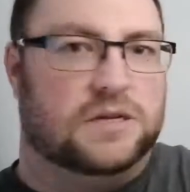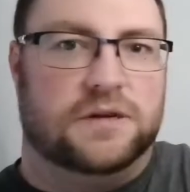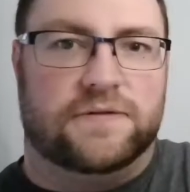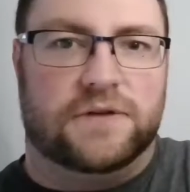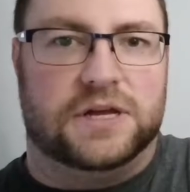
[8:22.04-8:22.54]

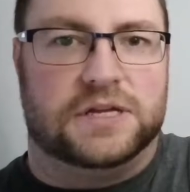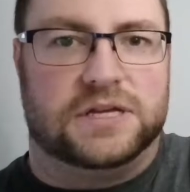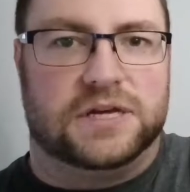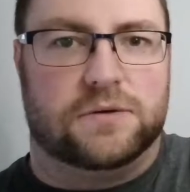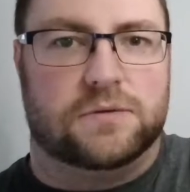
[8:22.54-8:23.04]
So I don't know if
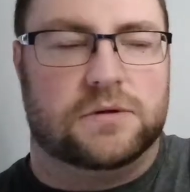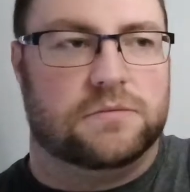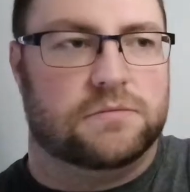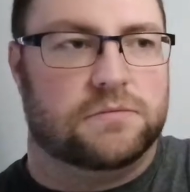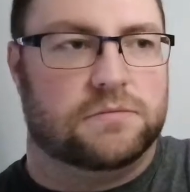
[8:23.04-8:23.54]
you can
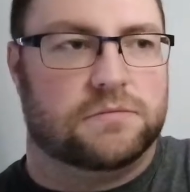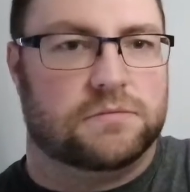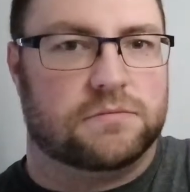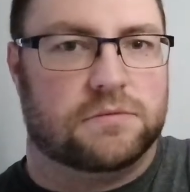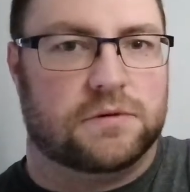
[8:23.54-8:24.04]
tell
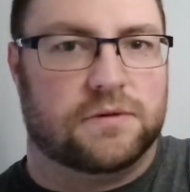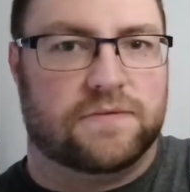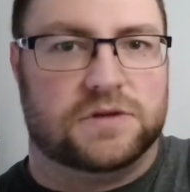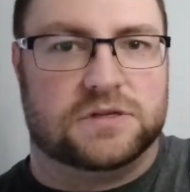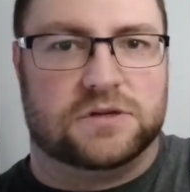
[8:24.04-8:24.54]

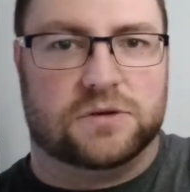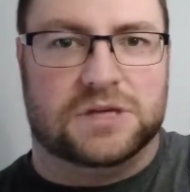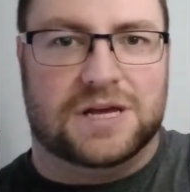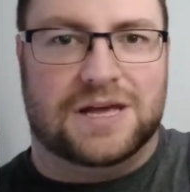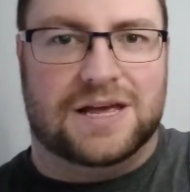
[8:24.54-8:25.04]
if he
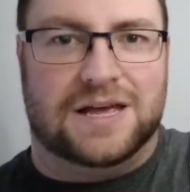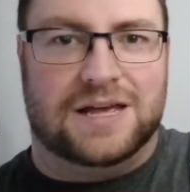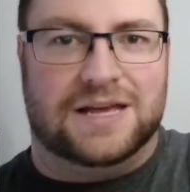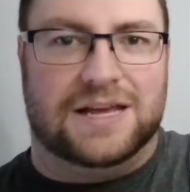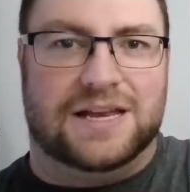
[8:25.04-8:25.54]
stops.
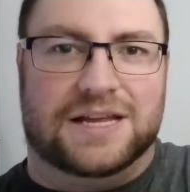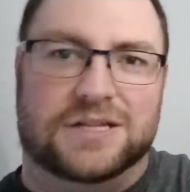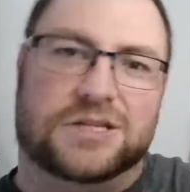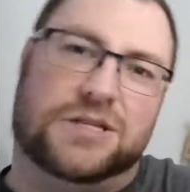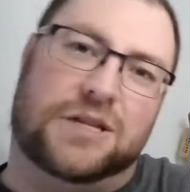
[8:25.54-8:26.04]

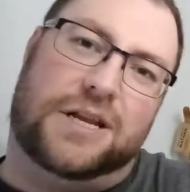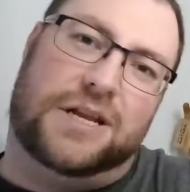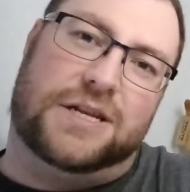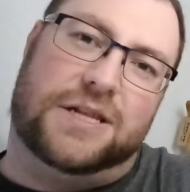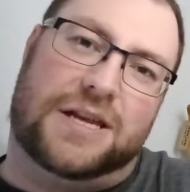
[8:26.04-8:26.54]
It leans
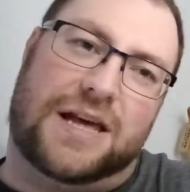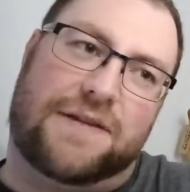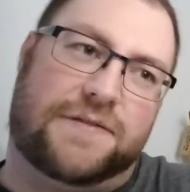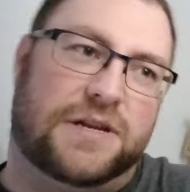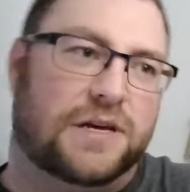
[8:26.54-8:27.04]
slightly to
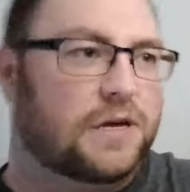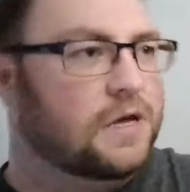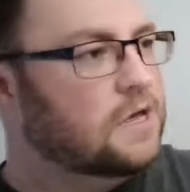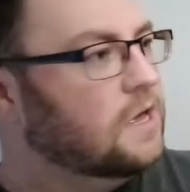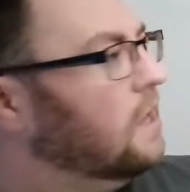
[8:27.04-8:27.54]
the left.